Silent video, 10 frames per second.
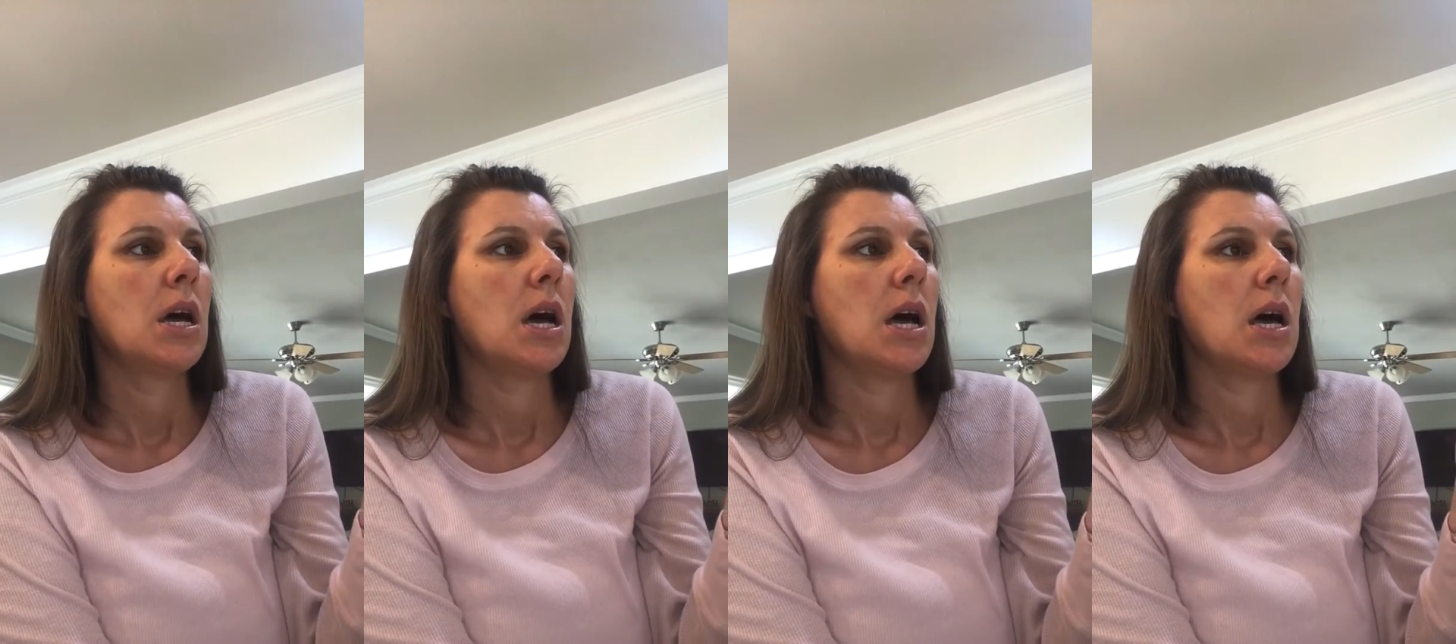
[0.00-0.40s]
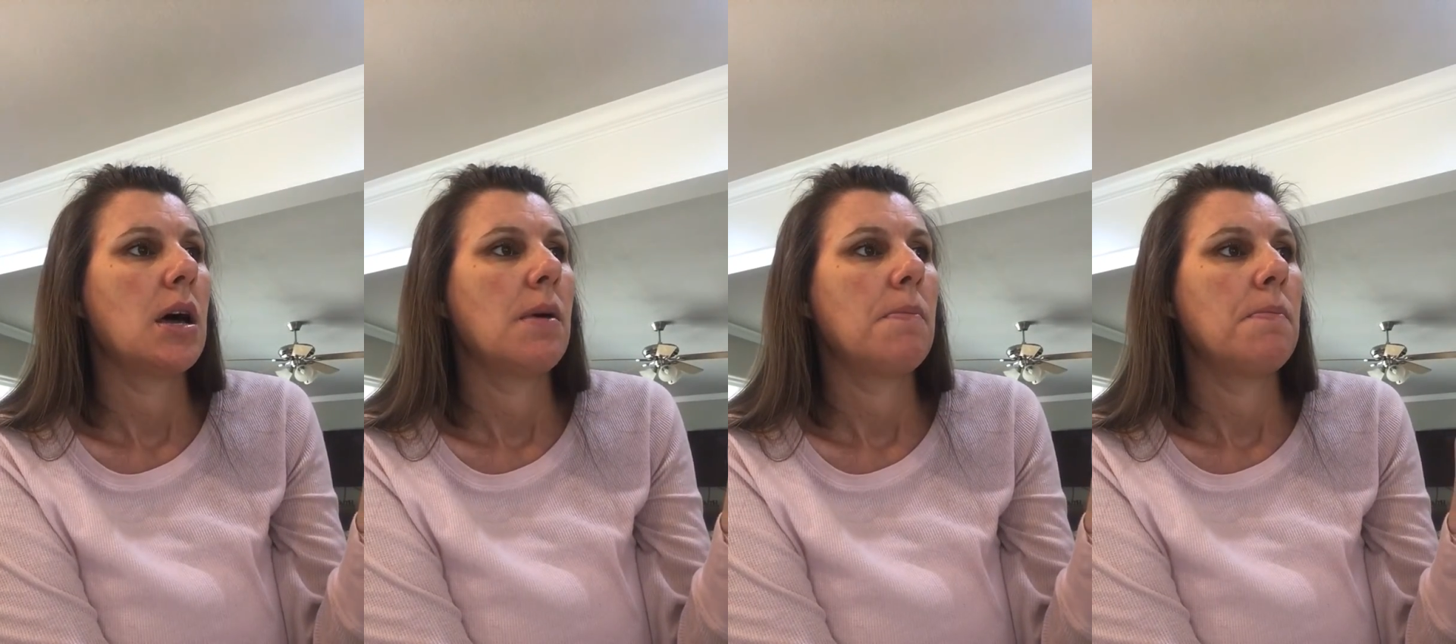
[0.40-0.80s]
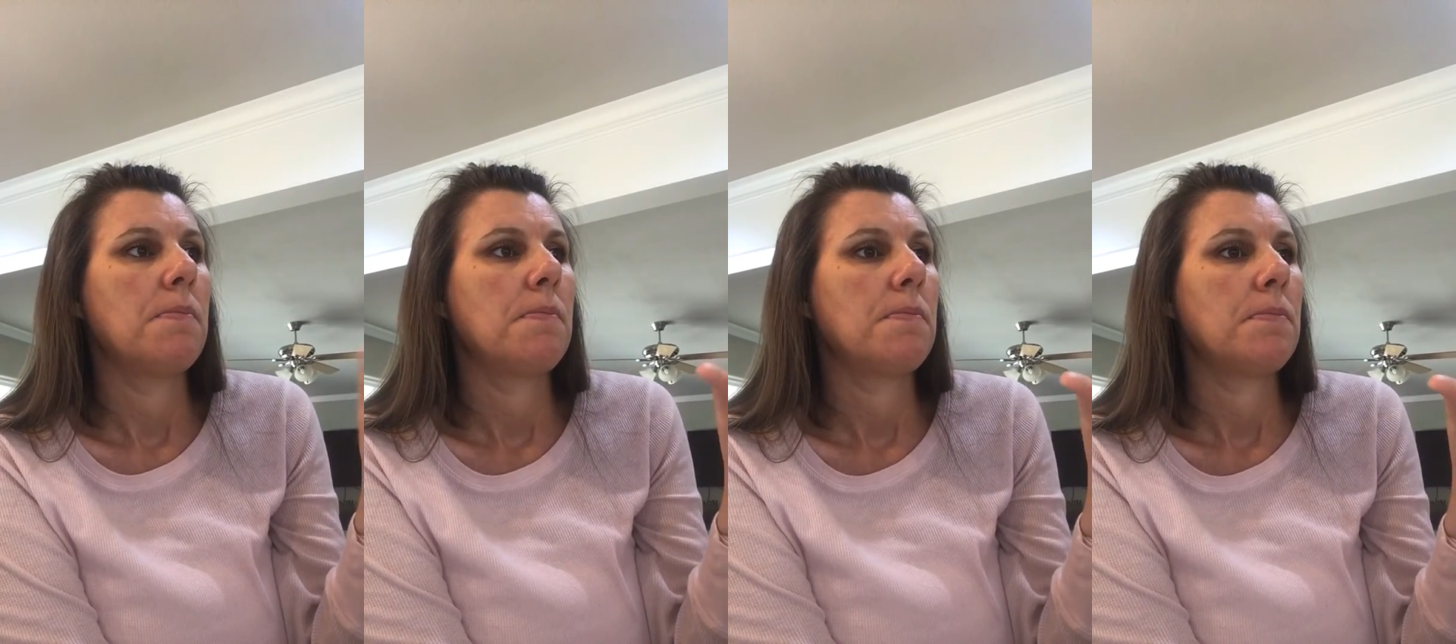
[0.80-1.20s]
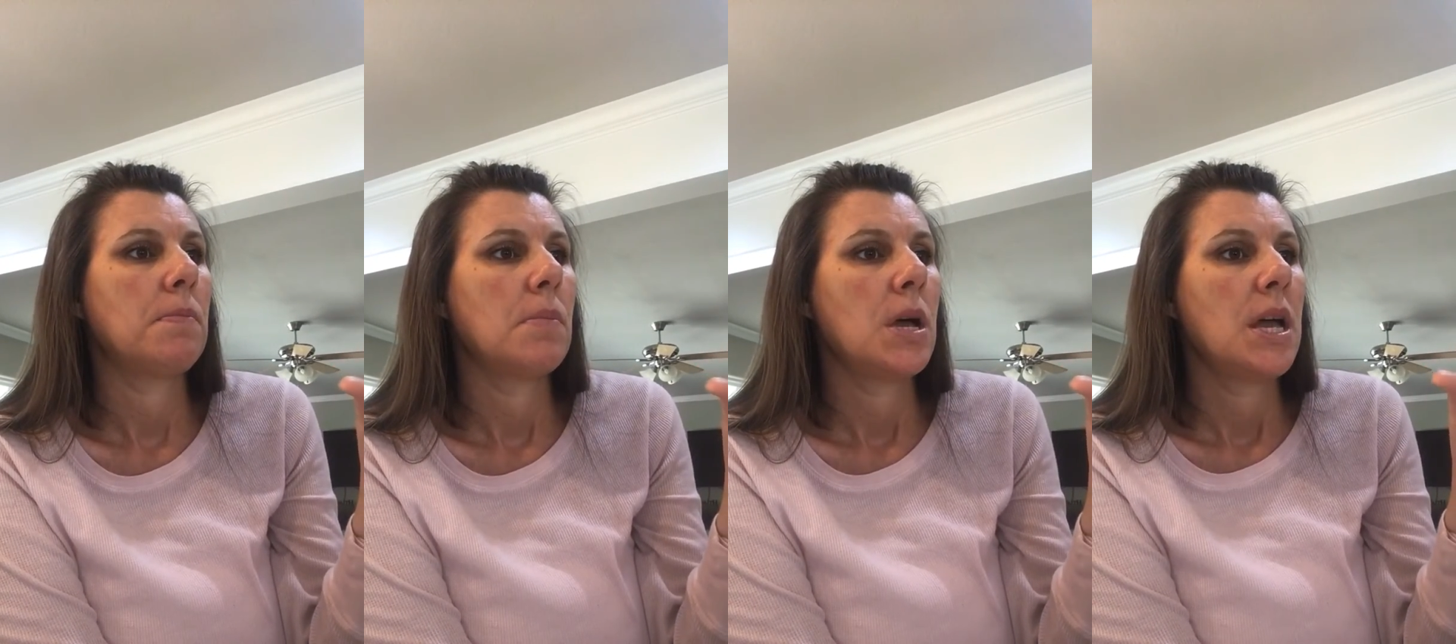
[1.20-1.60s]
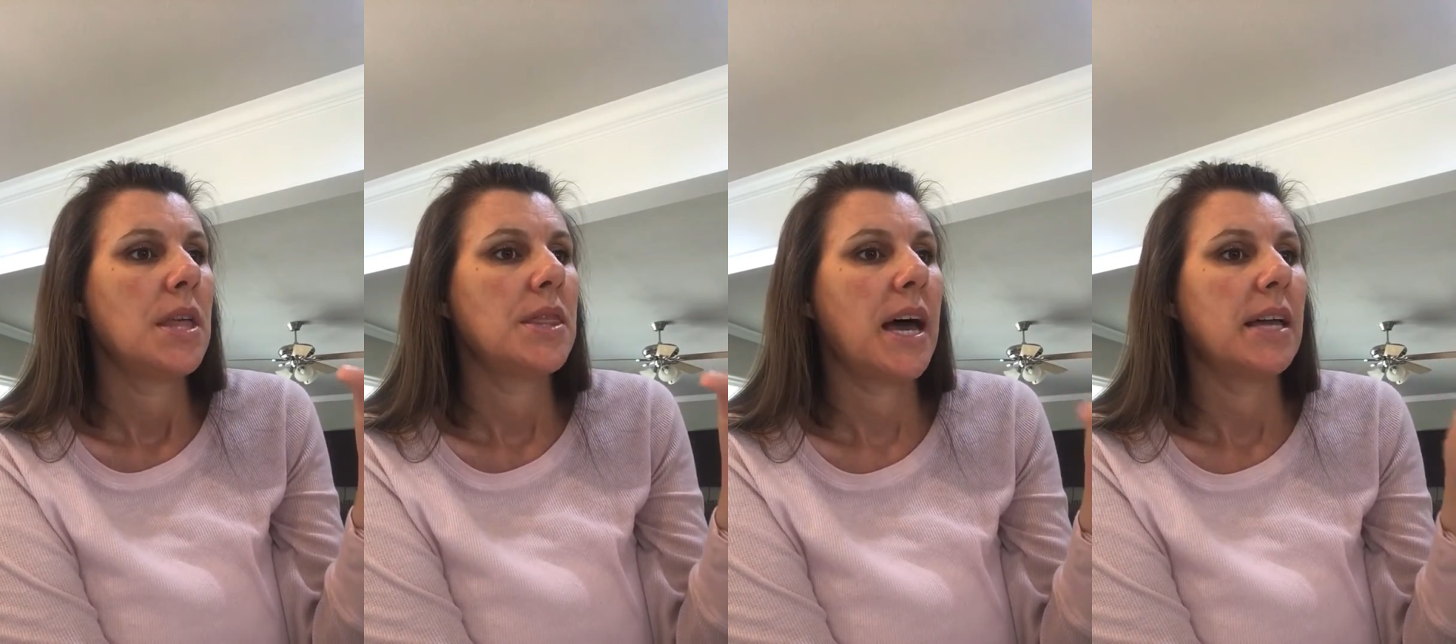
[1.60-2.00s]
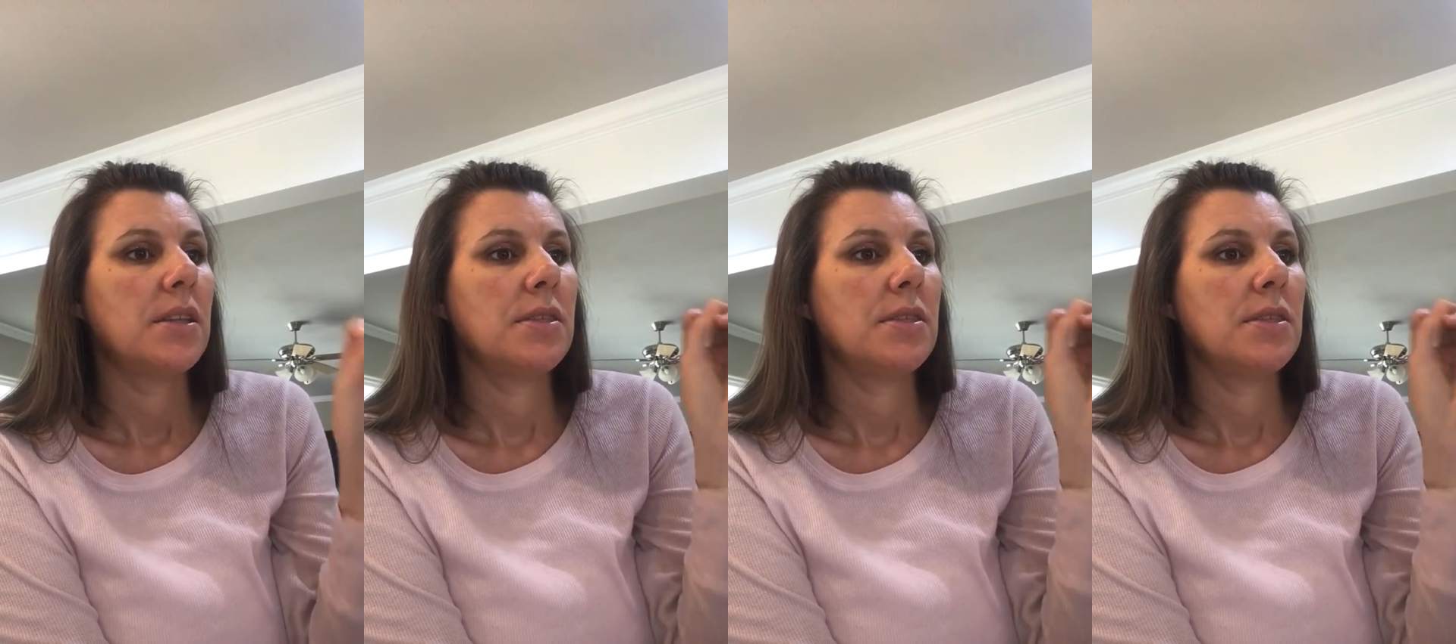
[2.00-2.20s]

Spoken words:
that